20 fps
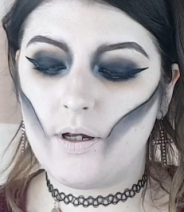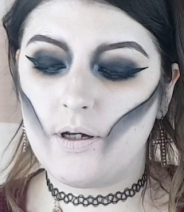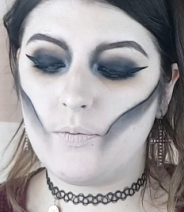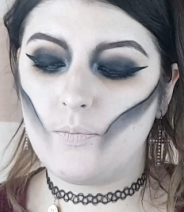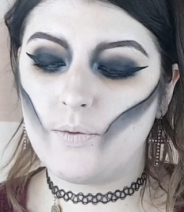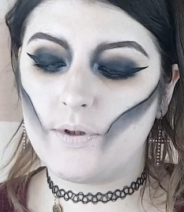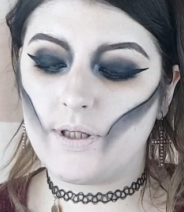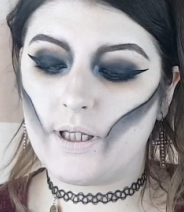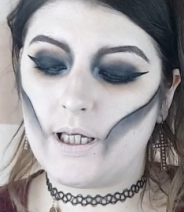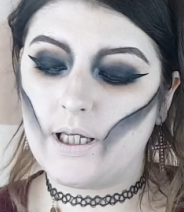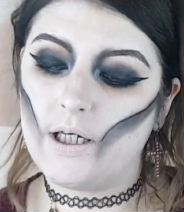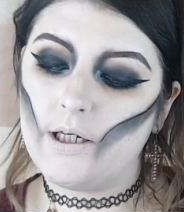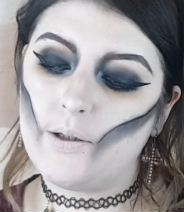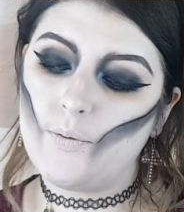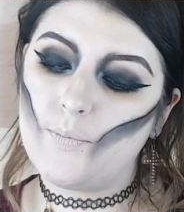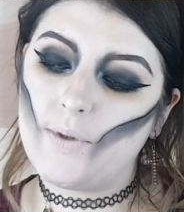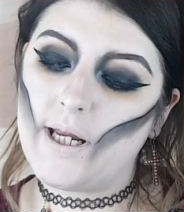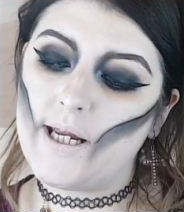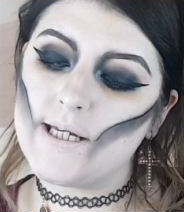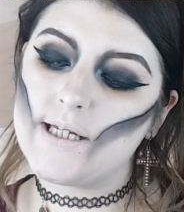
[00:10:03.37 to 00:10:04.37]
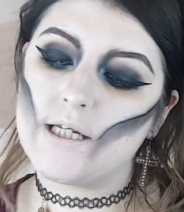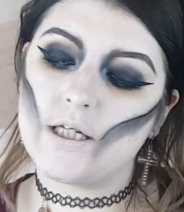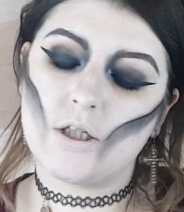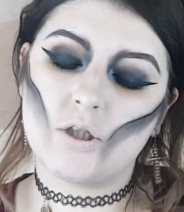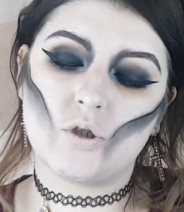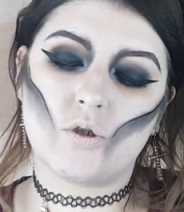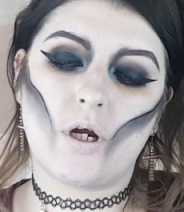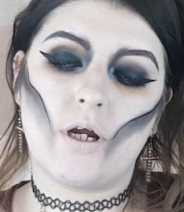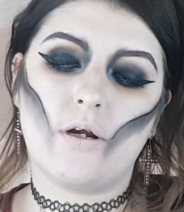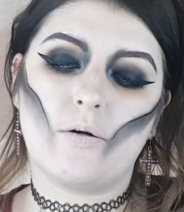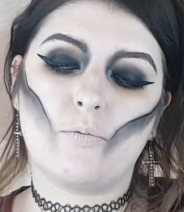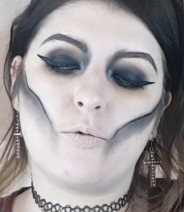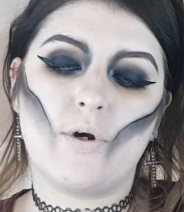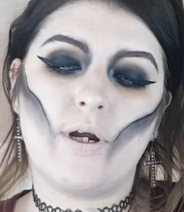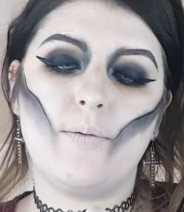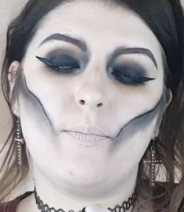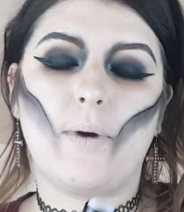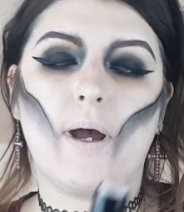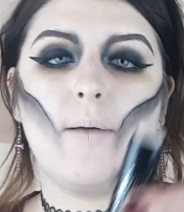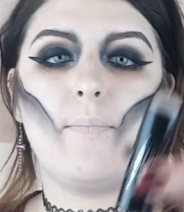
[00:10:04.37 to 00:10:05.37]
in with the Illuminating Strobe
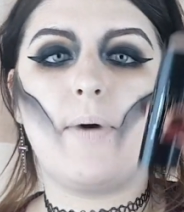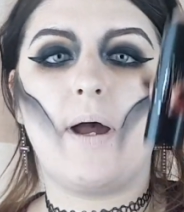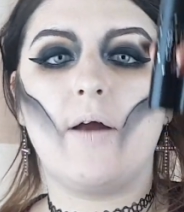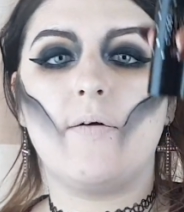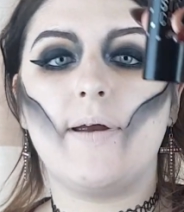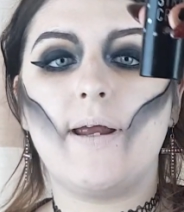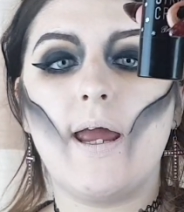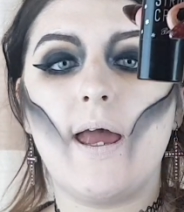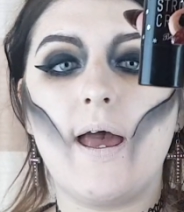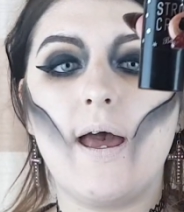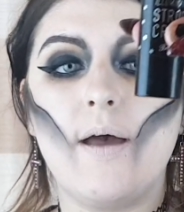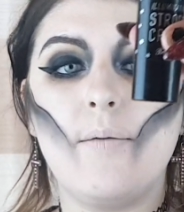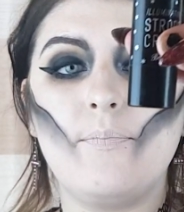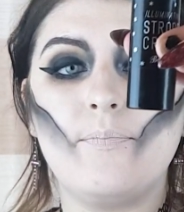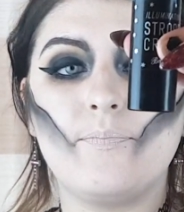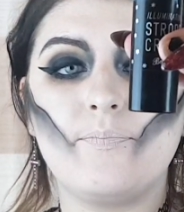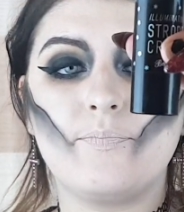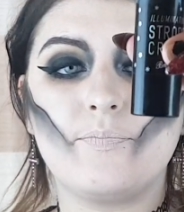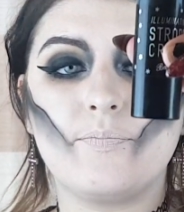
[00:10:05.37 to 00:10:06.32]
Cream by Barry M.